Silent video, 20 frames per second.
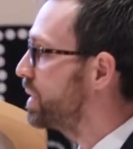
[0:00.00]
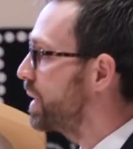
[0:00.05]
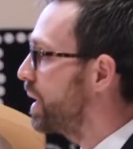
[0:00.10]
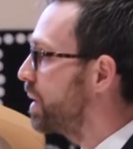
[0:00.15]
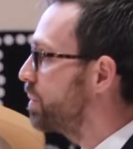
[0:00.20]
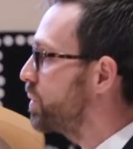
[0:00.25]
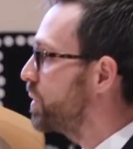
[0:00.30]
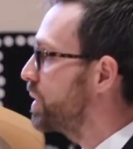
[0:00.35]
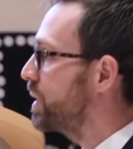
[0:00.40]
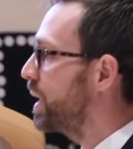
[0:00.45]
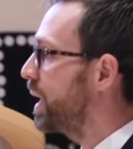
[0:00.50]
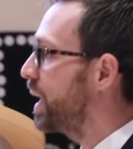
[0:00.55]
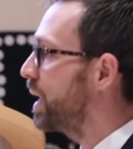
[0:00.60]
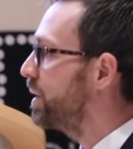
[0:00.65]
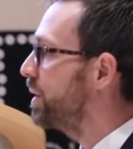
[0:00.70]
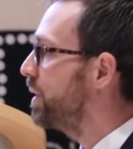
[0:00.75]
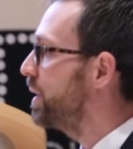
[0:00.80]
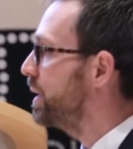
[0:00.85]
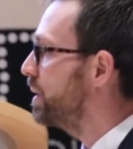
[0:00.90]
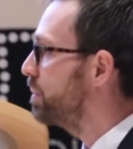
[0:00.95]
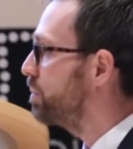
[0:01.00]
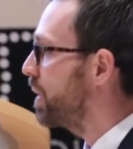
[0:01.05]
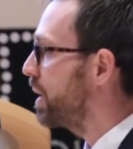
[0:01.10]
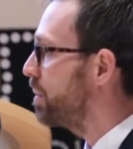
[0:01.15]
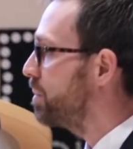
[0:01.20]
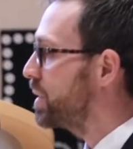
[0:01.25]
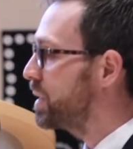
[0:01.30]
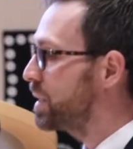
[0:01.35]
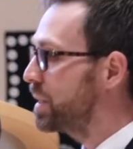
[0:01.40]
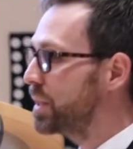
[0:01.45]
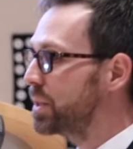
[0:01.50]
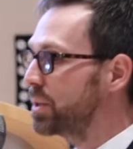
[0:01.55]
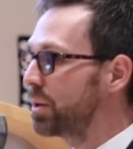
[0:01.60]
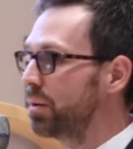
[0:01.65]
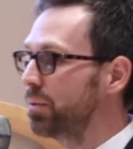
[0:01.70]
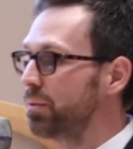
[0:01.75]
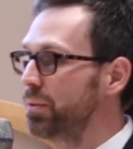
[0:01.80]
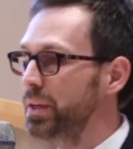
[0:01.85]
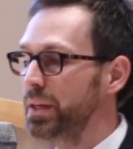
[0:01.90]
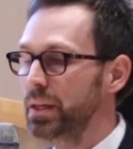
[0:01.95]
reception at the premises
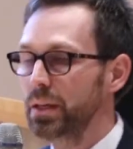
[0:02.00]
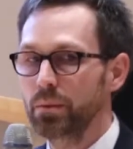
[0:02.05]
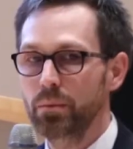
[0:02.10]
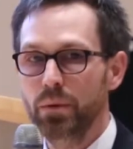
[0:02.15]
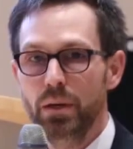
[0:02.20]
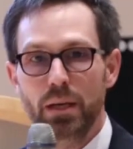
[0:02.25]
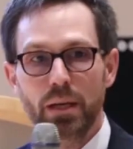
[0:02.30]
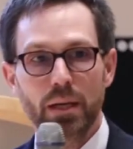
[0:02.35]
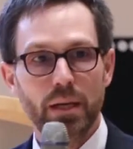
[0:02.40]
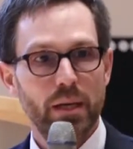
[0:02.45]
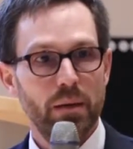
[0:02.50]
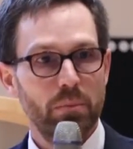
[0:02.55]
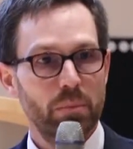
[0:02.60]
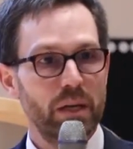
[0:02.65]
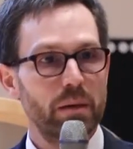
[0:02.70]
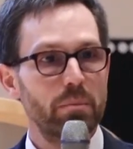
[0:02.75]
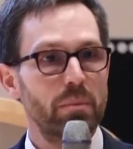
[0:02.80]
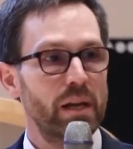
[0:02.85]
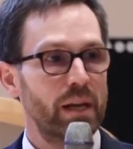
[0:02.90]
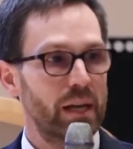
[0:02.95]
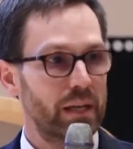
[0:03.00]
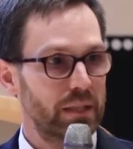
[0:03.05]
of the Bremer